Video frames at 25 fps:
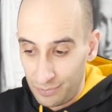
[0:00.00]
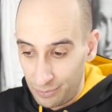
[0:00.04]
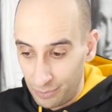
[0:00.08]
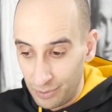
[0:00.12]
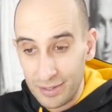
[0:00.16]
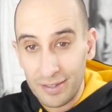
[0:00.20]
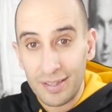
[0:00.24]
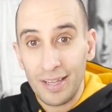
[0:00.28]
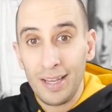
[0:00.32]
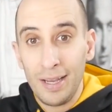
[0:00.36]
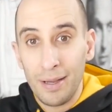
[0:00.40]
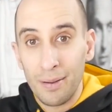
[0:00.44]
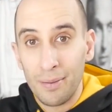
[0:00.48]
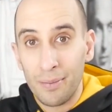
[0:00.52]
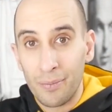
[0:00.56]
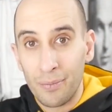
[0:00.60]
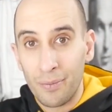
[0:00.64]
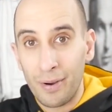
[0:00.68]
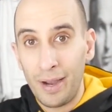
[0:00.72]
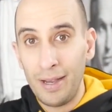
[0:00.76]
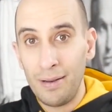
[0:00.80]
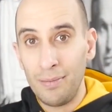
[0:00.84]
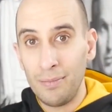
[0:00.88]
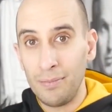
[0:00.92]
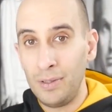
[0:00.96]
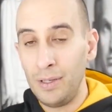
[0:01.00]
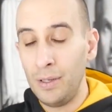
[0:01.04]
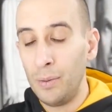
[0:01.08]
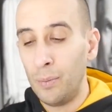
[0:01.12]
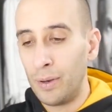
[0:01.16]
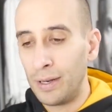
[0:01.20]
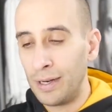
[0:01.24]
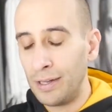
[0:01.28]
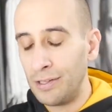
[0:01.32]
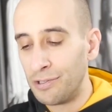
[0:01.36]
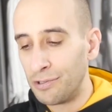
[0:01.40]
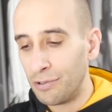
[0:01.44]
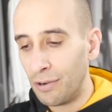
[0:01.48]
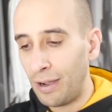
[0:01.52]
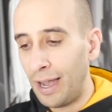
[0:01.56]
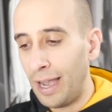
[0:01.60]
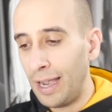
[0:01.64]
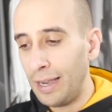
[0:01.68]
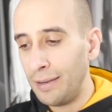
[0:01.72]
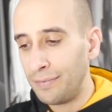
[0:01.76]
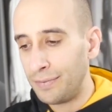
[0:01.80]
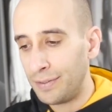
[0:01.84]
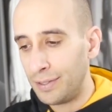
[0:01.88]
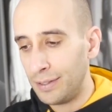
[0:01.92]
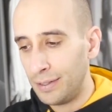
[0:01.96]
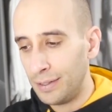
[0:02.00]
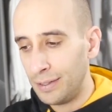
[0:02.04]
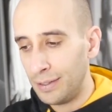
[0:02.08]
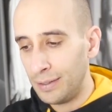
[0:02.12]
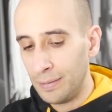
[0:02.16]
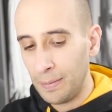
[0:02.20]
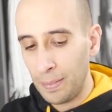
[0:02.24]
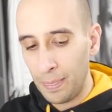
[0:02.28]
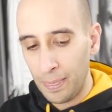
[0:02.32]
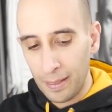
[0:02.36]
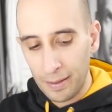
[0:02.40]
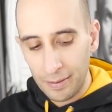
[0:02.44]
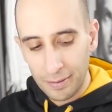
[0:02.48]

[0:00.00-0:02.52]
We'll see, right? You wanna drive to,